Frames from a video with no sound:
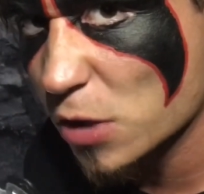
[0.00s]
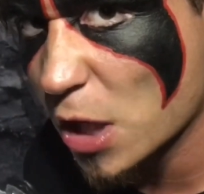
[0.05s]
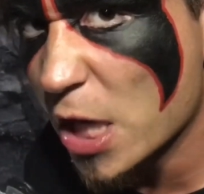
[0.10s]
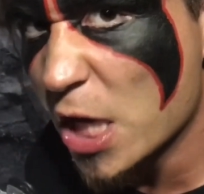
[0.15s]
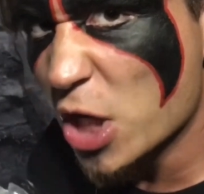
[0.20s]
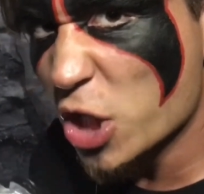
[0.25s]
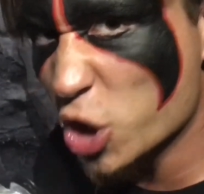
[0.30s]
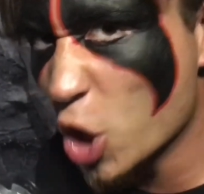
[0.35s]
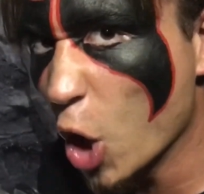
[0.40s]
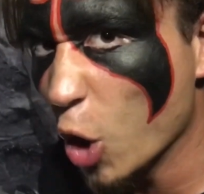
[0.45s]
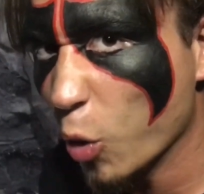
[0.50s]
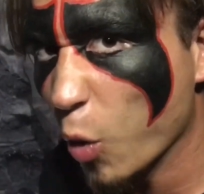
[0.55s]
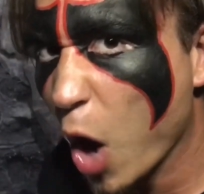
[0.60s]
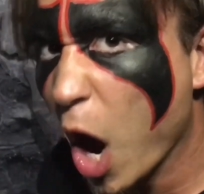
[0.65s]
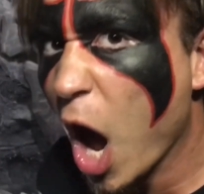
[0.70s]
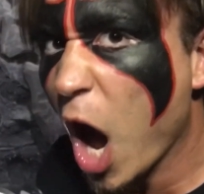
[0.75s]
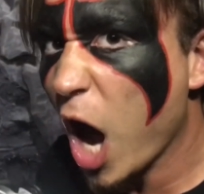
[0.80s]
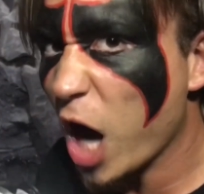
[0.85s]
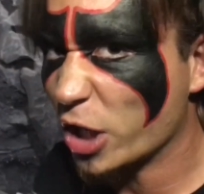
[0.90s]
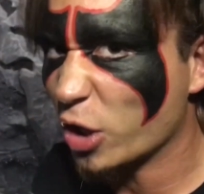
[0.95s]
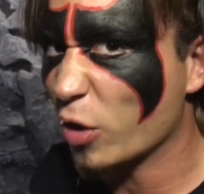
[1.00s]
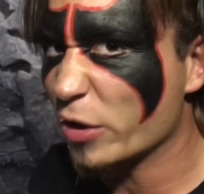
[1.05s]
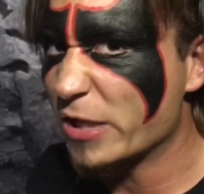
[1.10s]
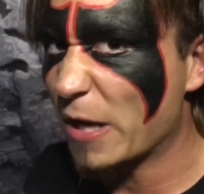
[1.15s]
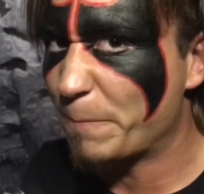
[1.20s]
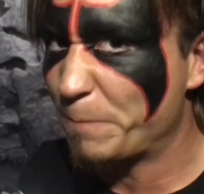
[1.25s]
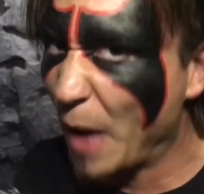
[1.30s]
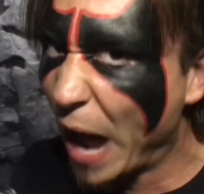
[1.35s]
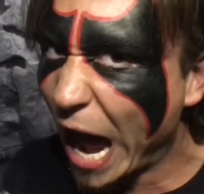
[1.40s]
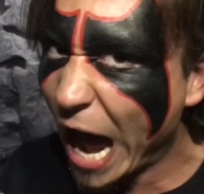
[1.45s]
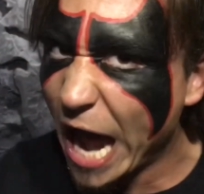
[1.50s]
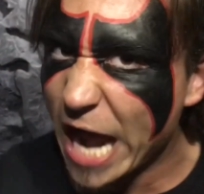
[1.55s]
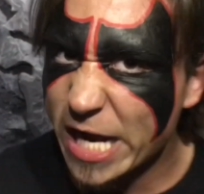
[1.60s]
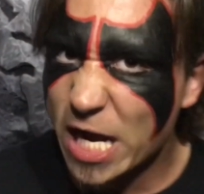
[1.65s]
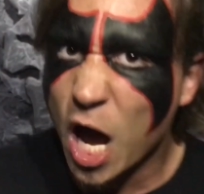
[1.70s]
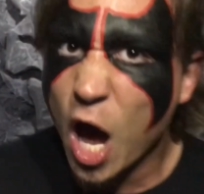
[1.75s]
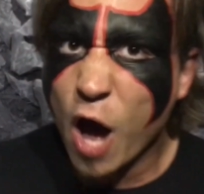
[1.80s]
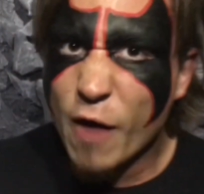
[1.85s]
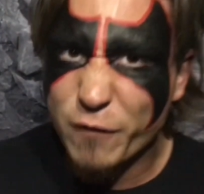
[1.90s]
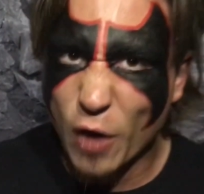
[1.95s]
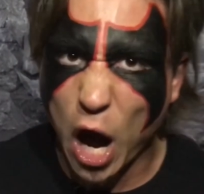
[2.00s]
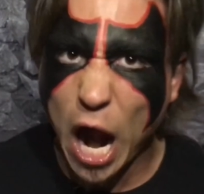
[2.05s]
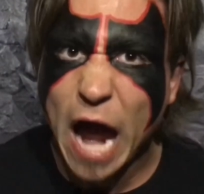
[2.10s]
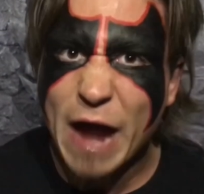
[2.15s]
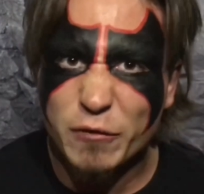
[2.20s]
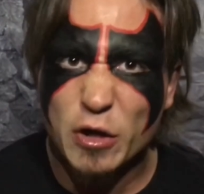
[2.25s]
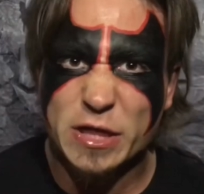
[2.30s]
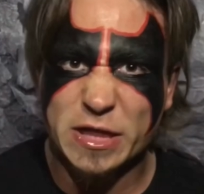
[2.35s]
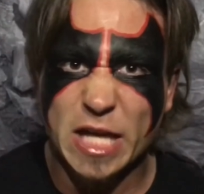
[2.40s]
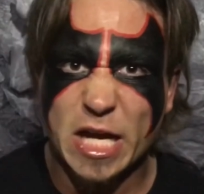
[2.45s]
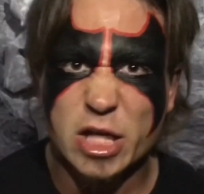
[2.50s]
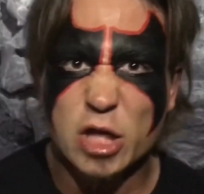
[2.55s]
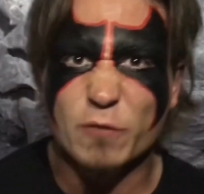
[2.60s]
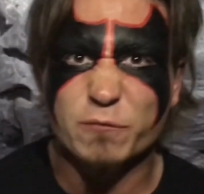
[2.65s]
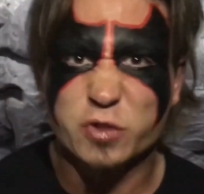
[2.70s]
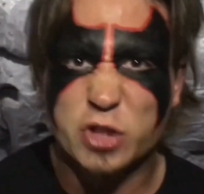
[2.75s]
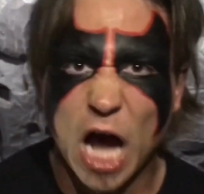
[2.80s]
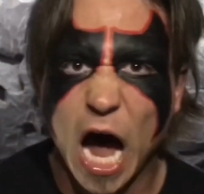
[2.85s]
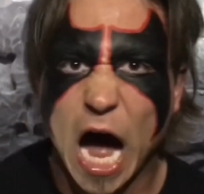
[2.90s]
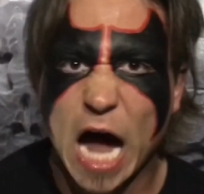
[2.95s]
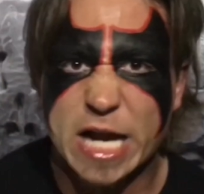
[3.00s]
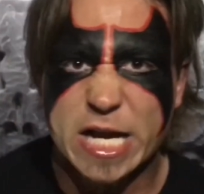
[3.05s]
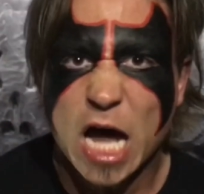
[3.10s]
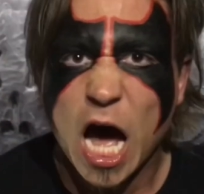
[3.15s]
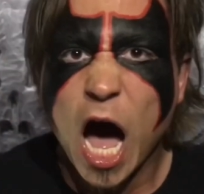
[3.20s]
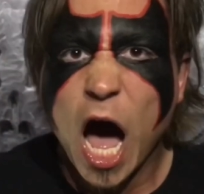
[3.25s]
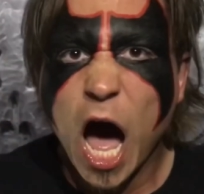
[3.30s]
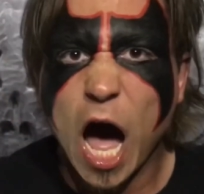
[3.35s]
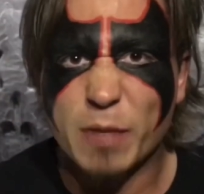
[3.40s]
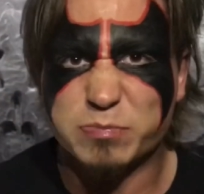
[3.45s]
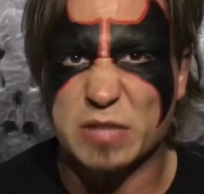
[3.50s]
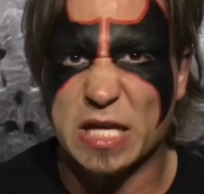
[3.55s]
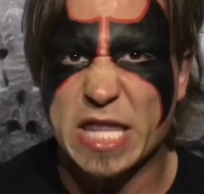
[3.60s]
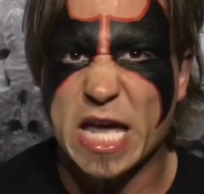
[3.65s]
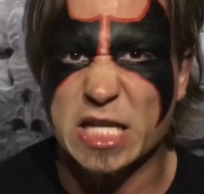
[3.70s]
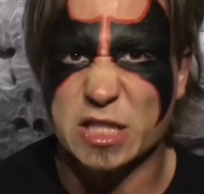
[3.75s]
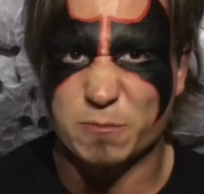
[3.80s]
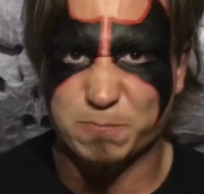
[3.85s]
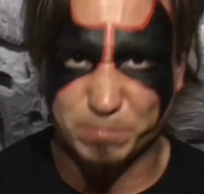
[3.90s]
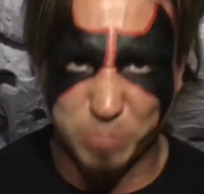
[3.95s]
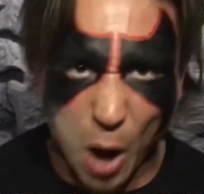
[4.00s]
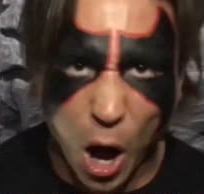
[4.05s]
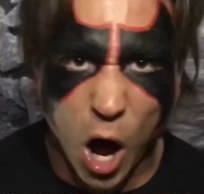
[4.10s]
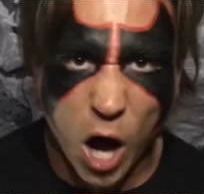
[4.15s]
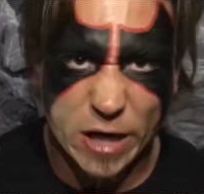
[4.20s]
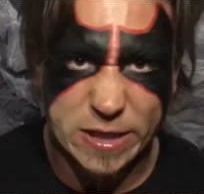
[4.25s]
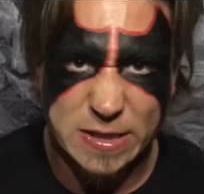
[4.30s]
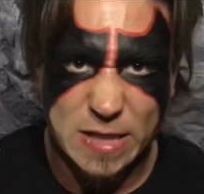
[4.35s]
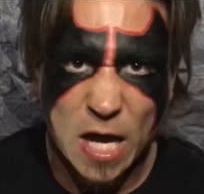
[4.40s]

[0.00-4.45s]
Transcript: You are going to pay for everything you've done up to this point.